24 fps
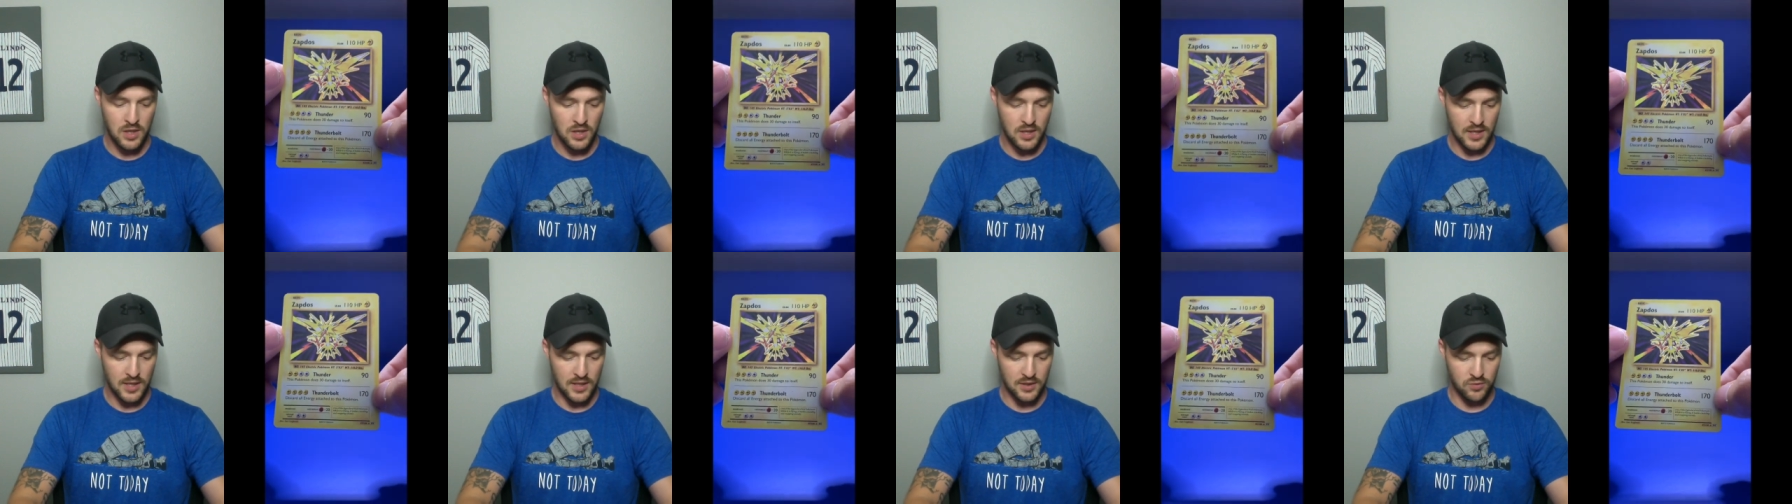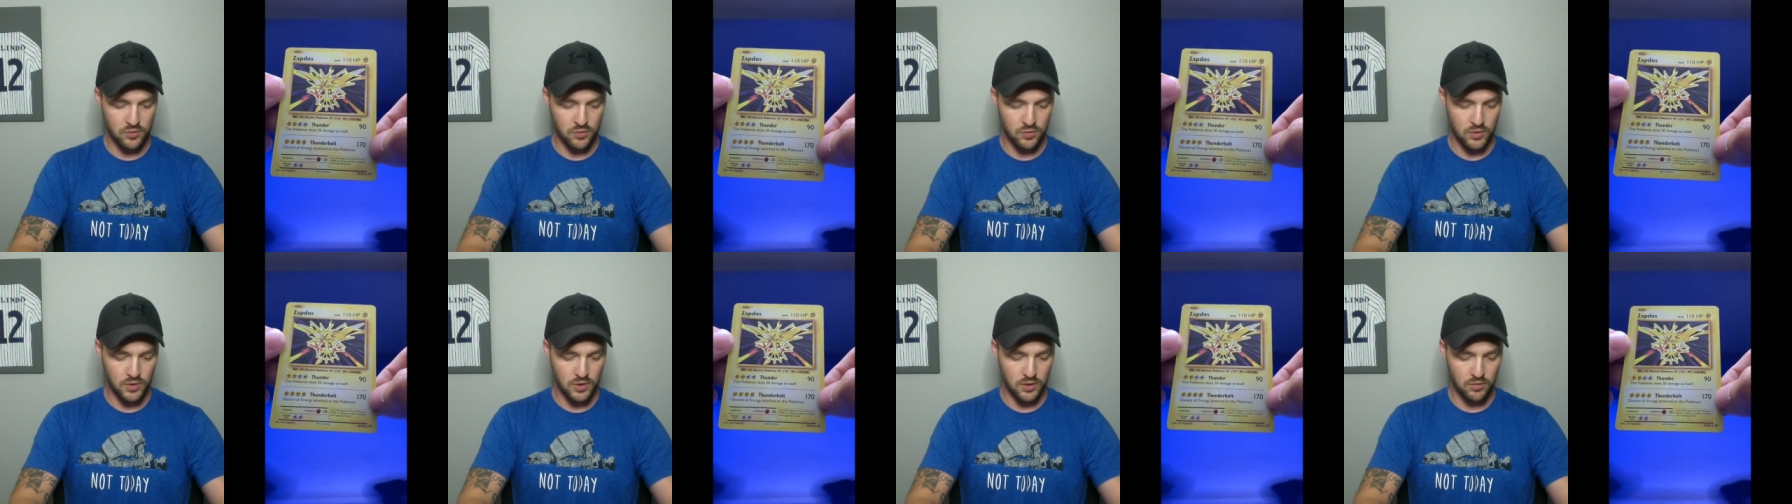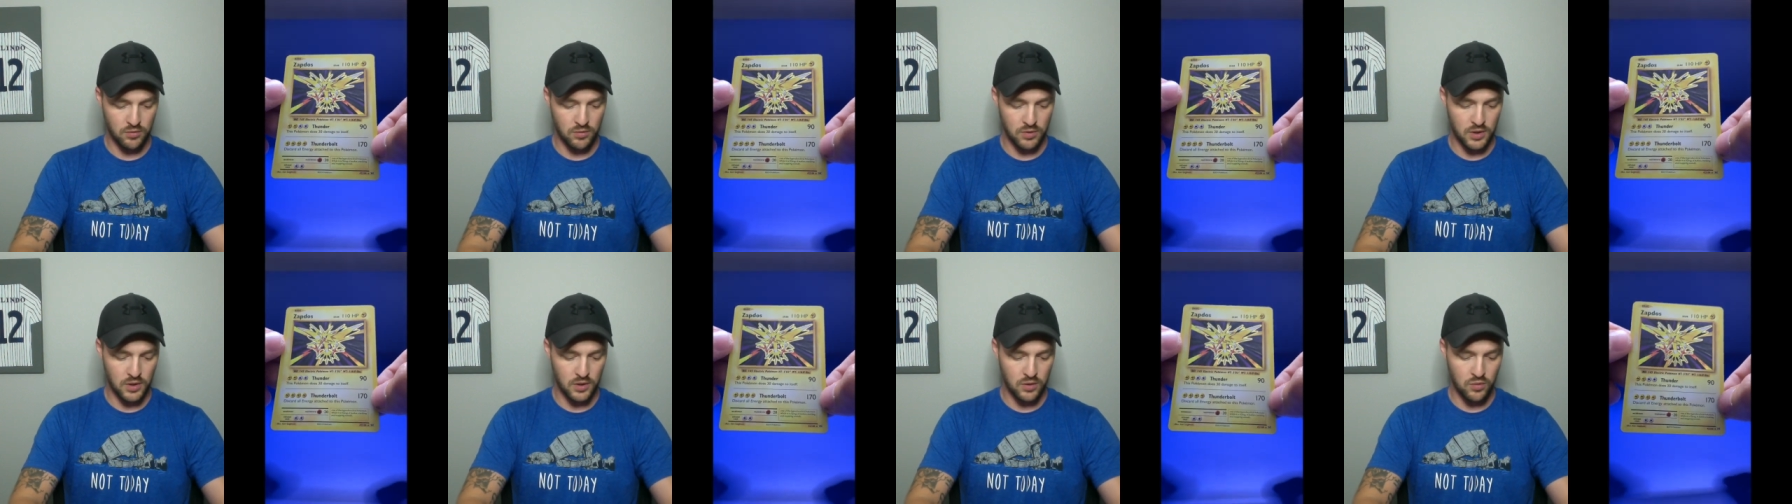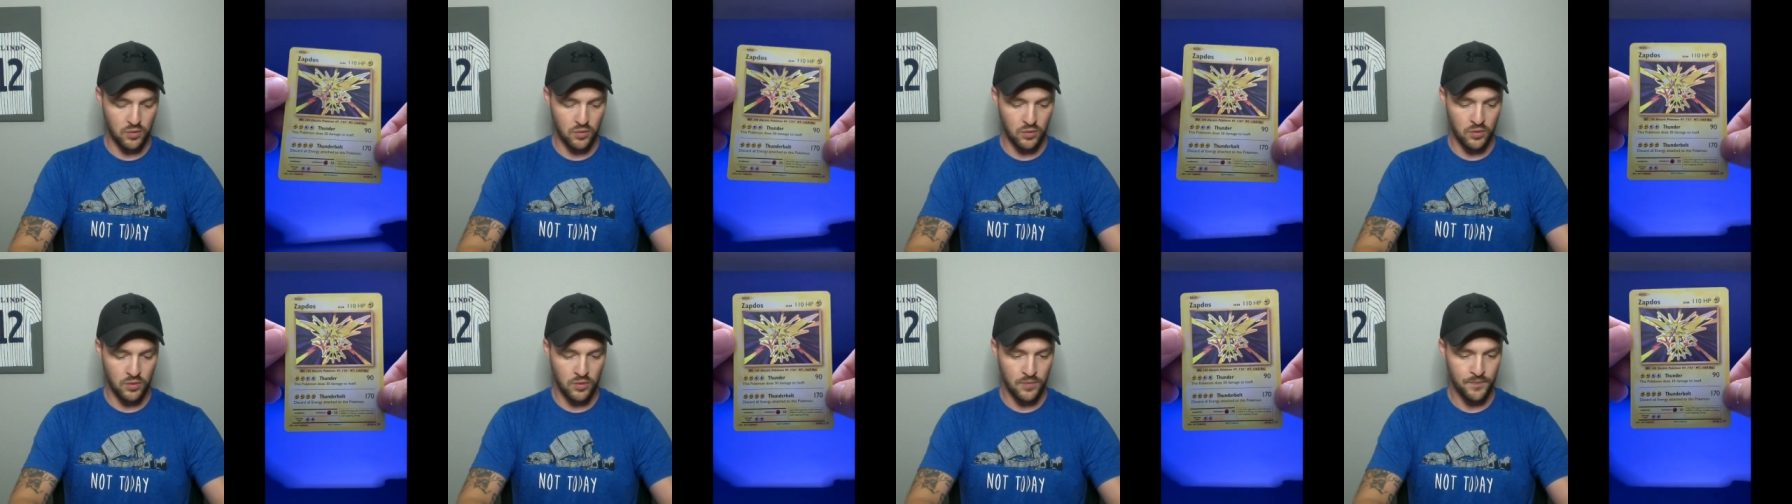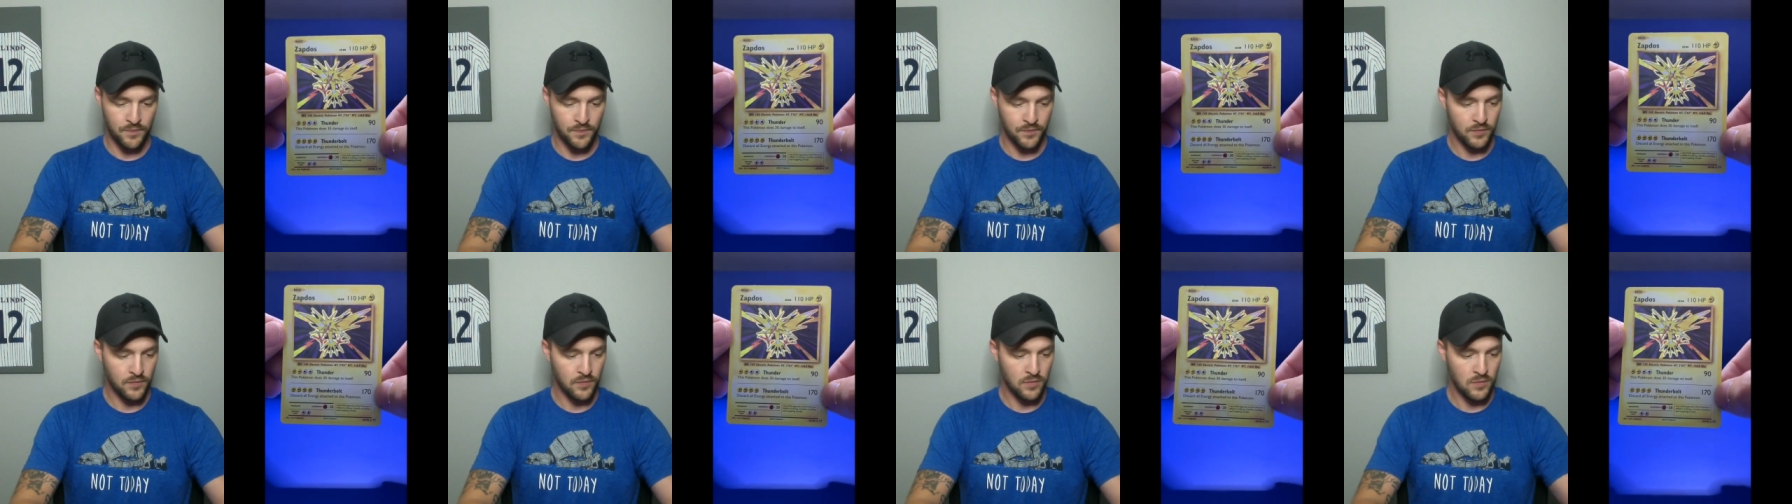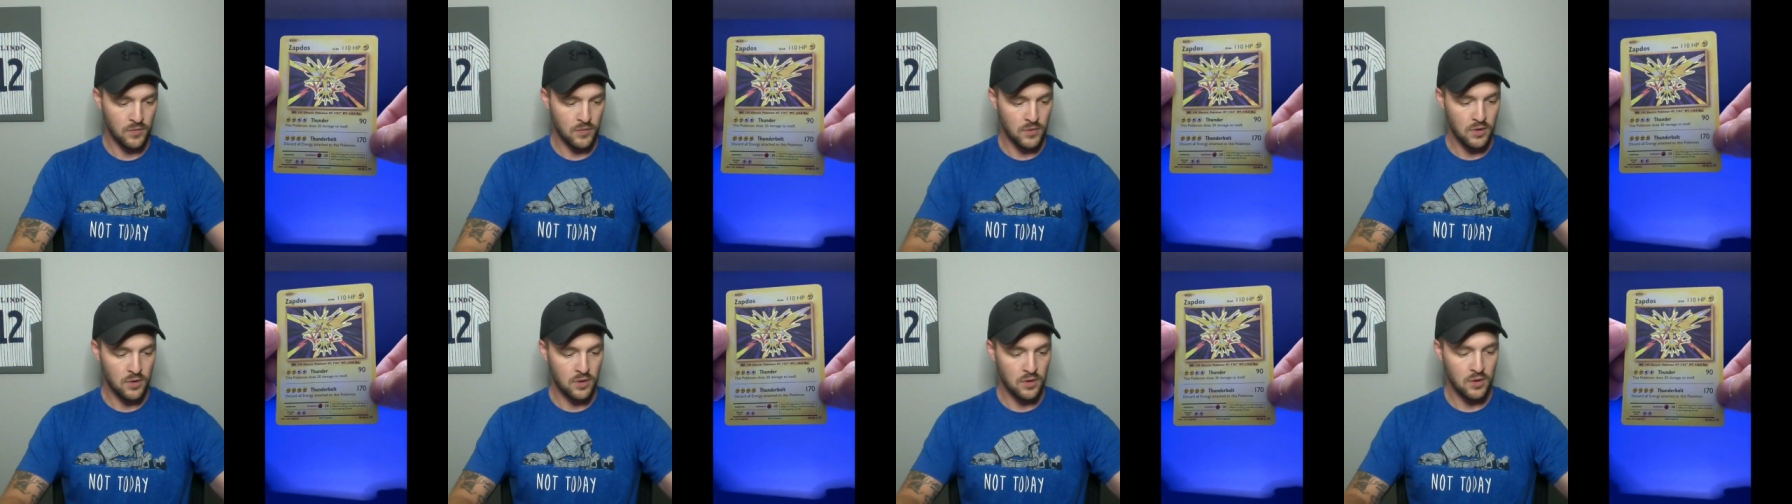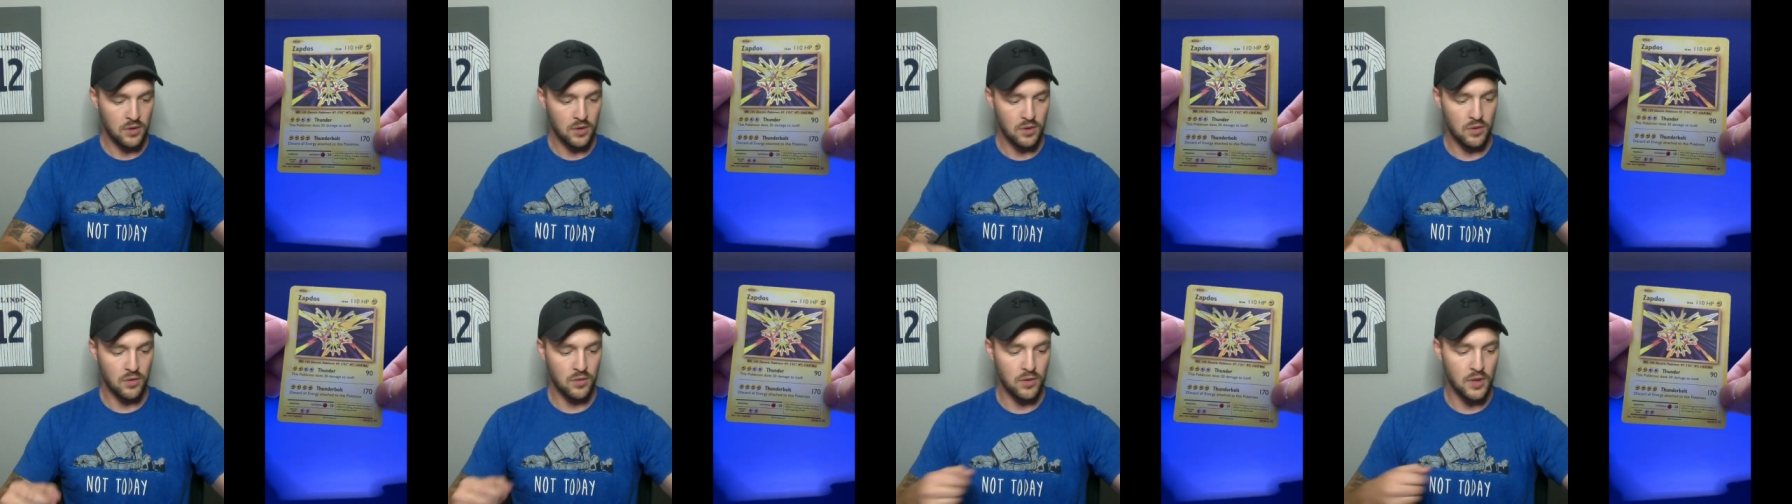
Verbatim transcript: that's really, really cool. All